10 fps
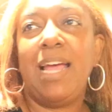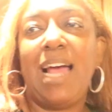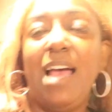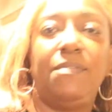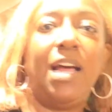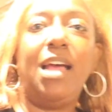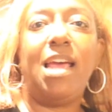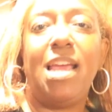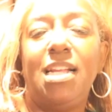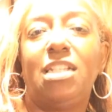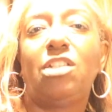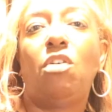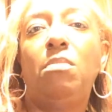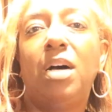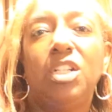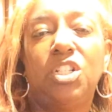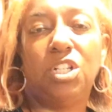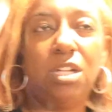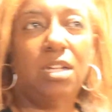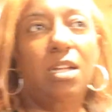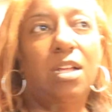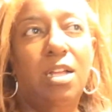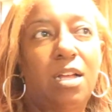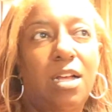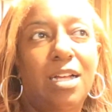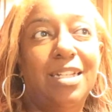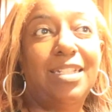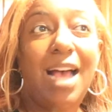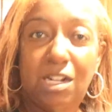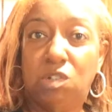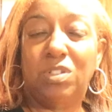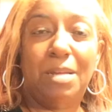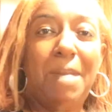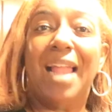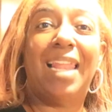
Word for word: and I have not ate so much tacos in my